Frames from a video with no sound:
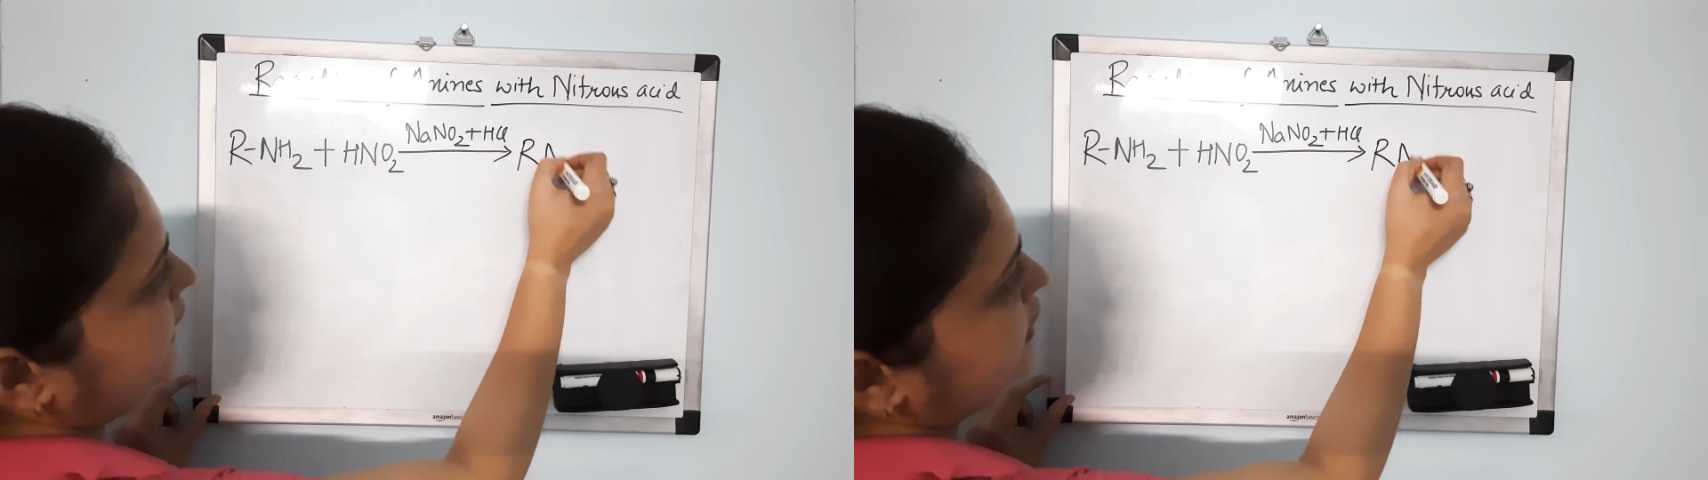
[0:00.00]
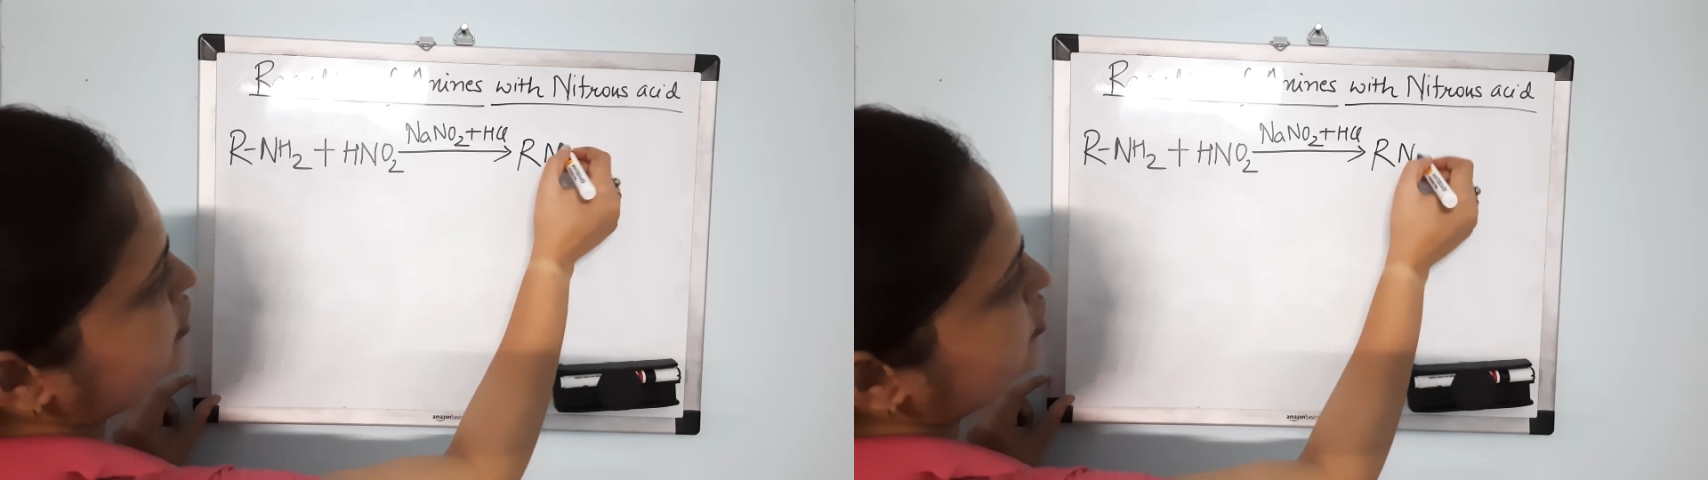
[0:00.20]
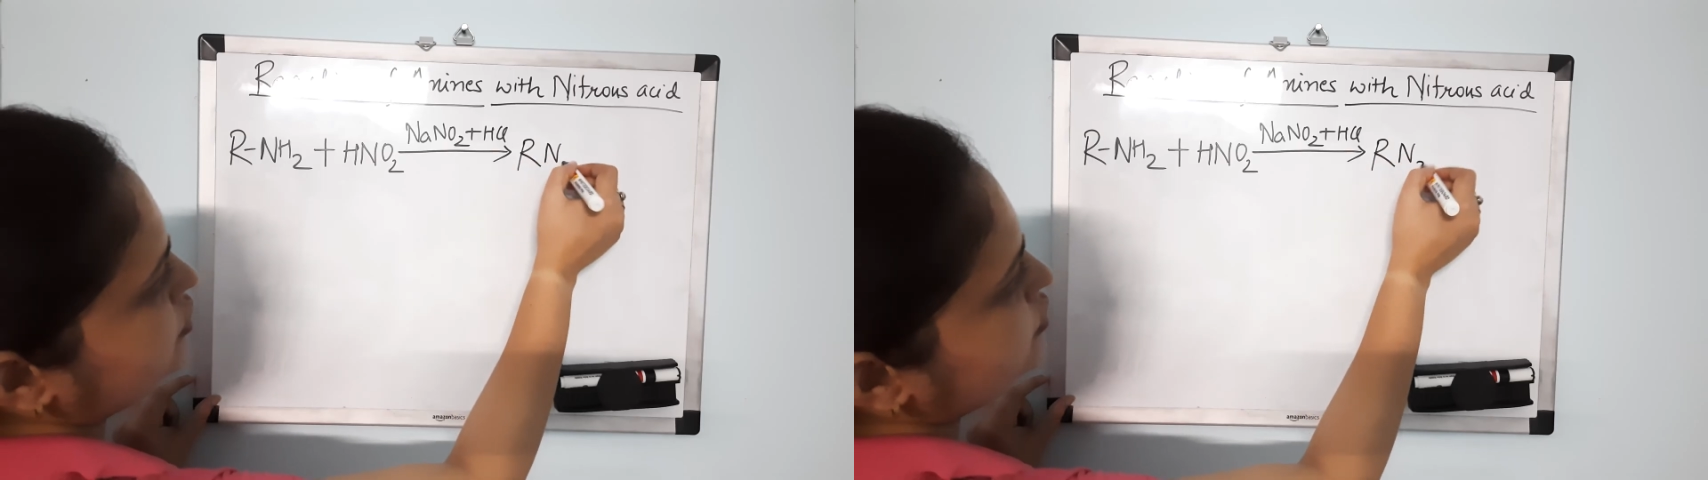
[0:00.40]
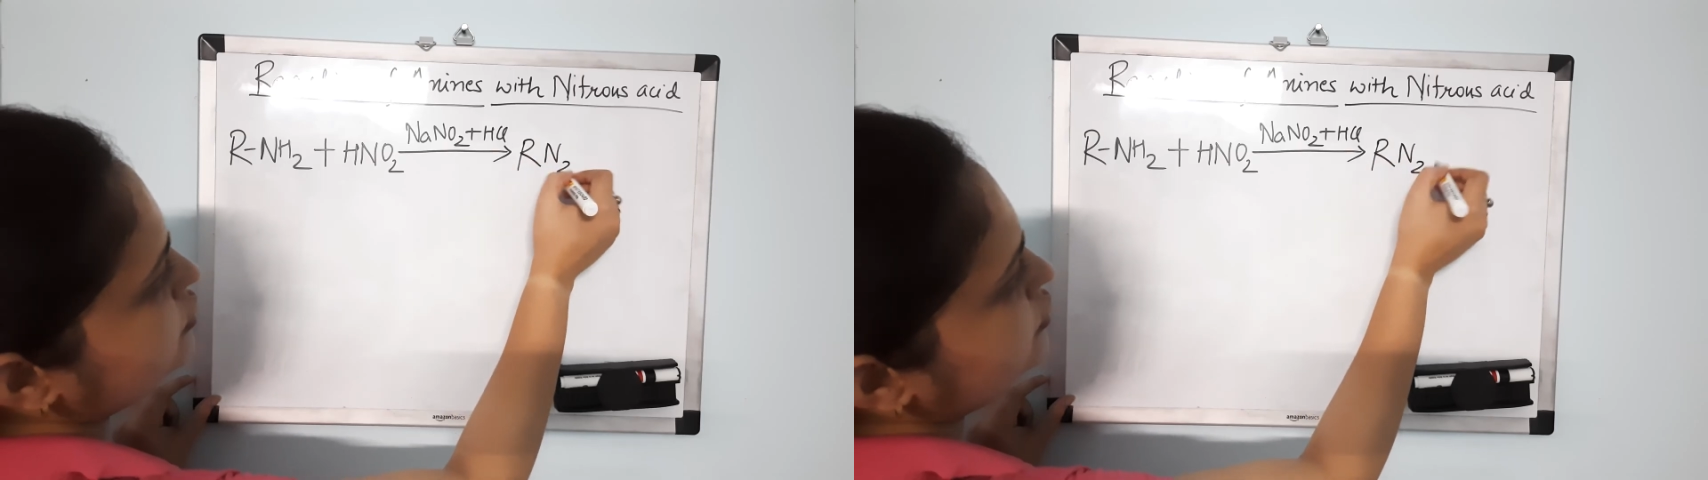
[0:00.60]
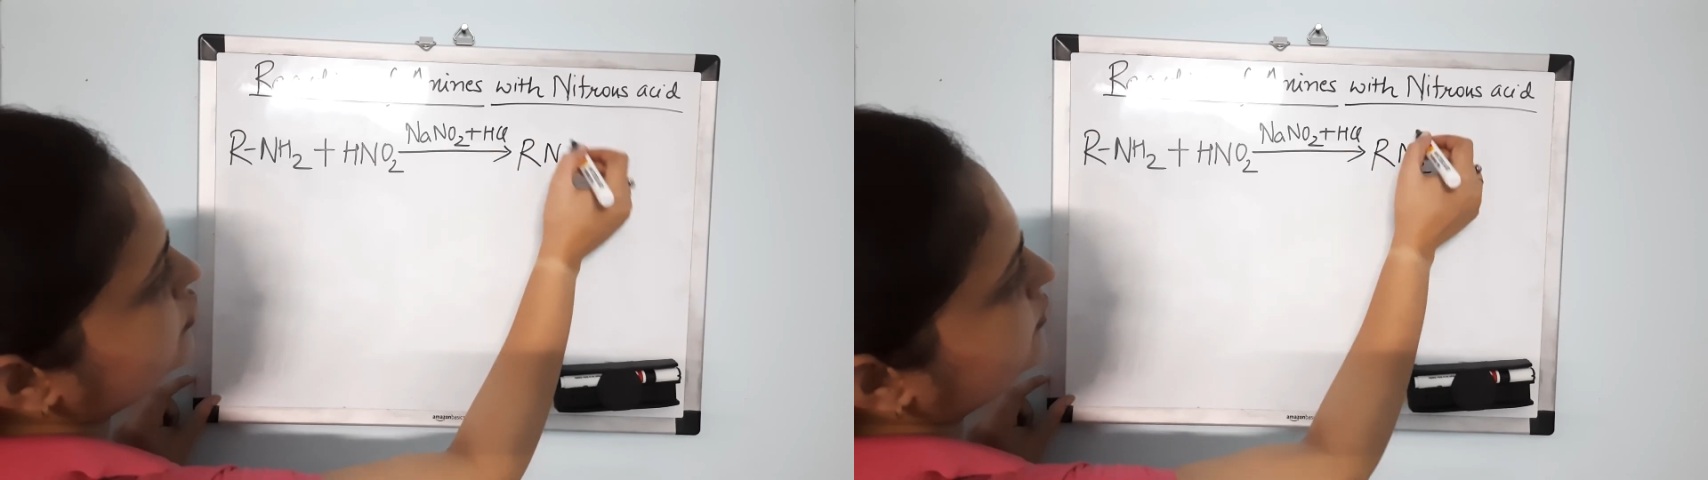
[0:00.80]
N two
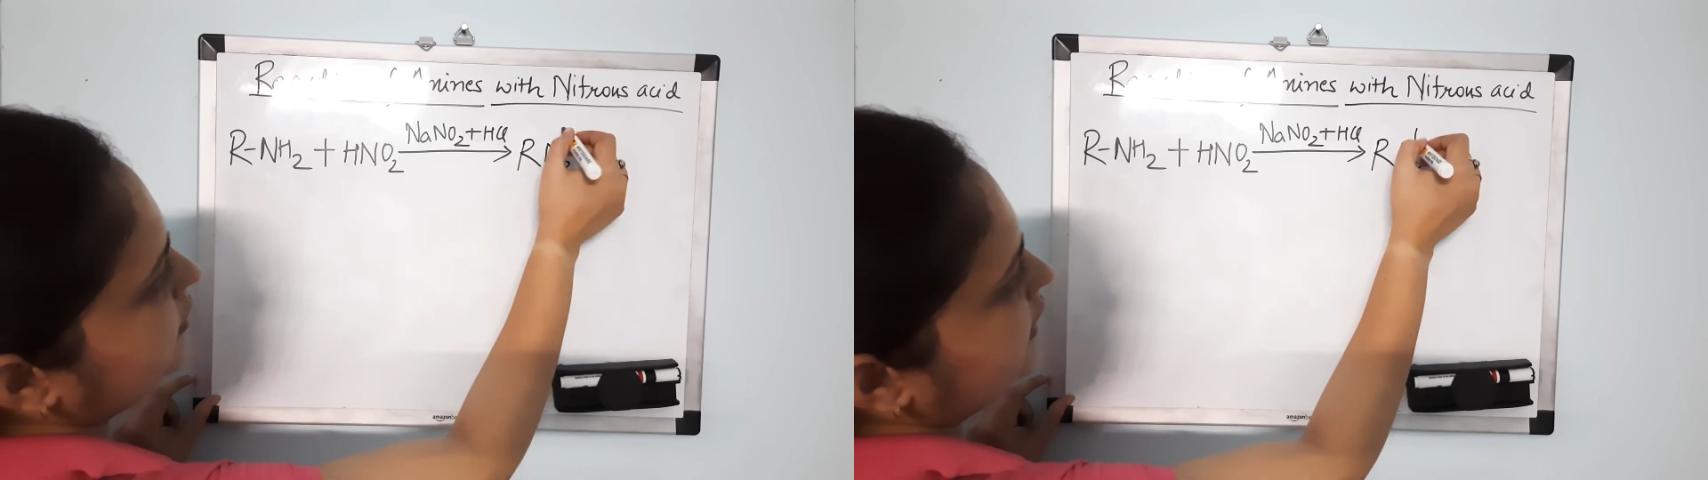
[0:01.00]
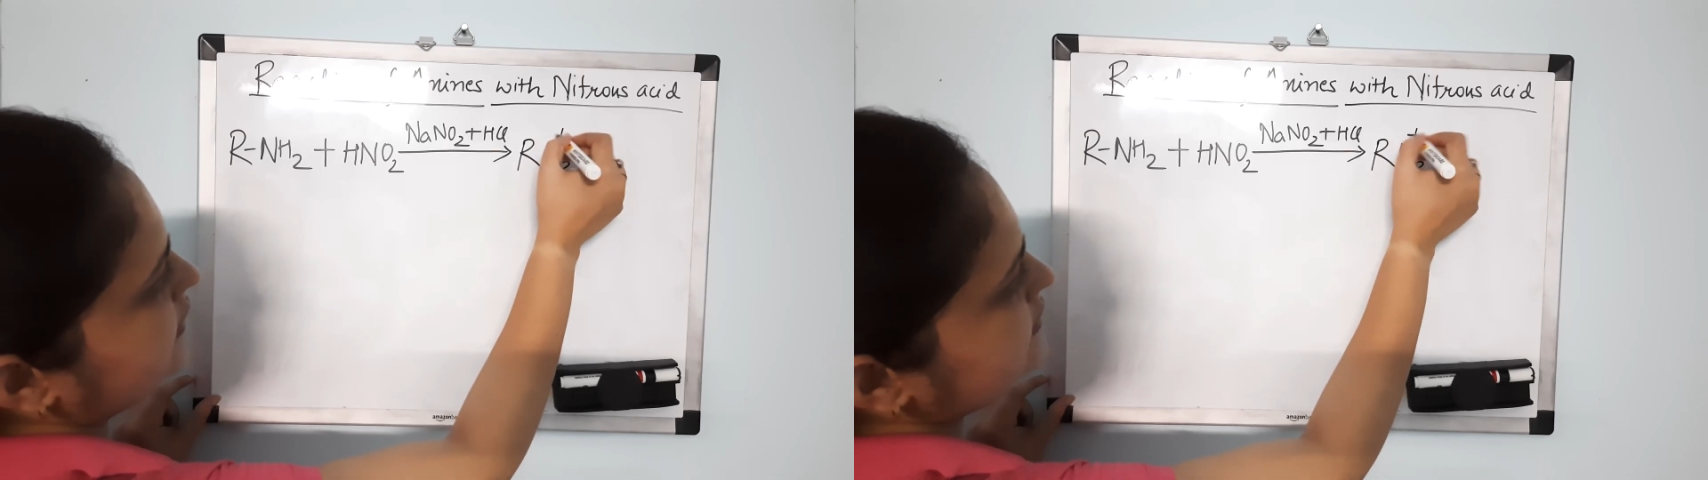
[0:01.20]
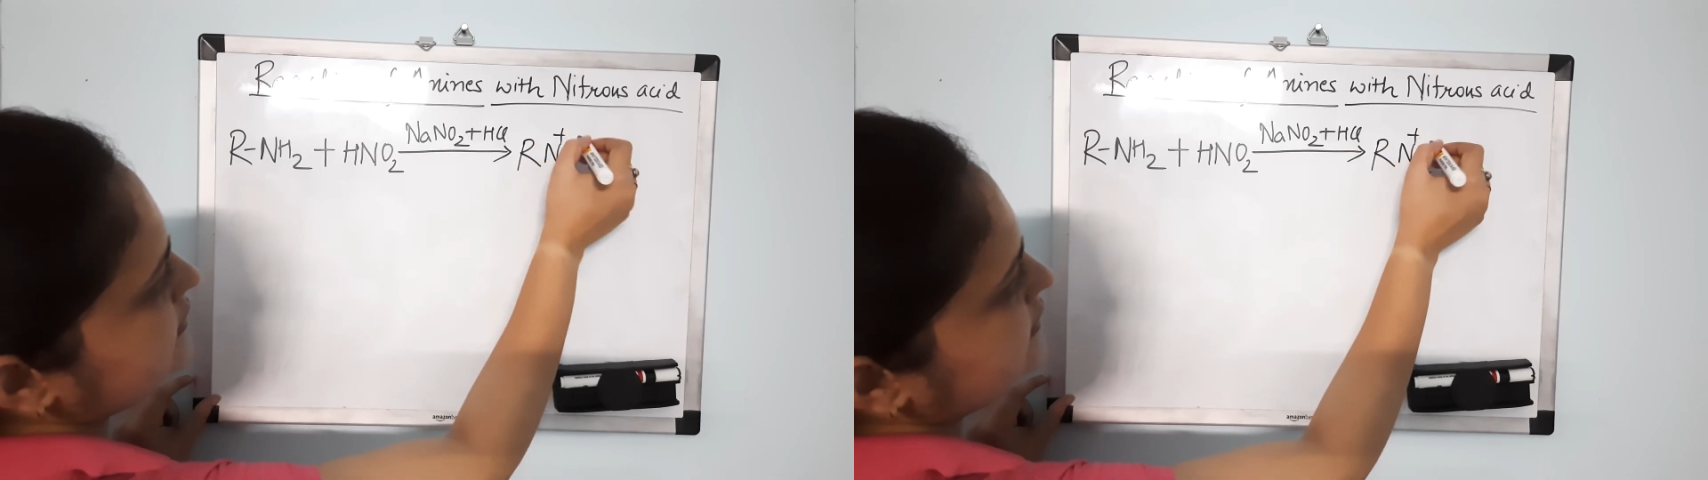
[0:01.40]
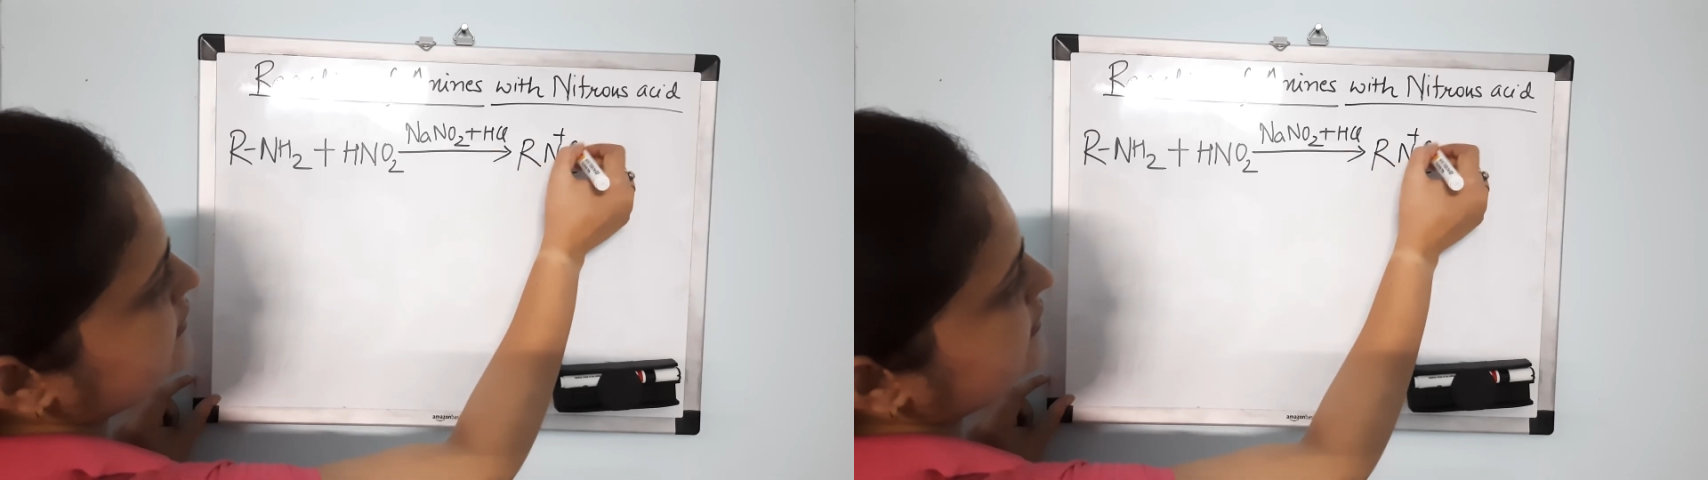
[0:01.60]
plus